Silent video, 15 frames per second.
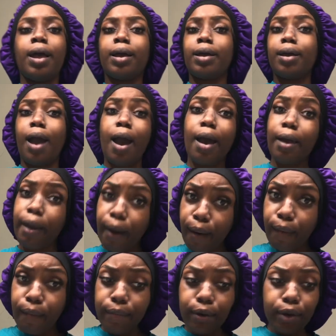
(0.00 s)
cotton
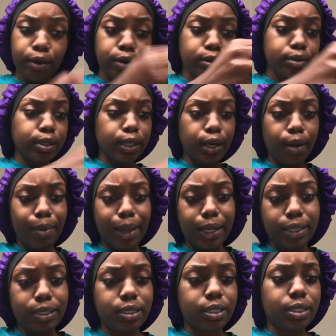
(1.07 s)
oval, and I'm about
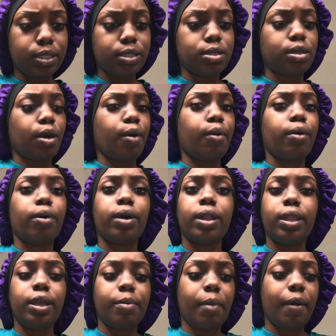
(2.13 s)
to just
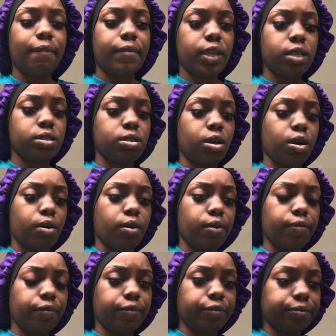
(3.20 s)
clean my face off.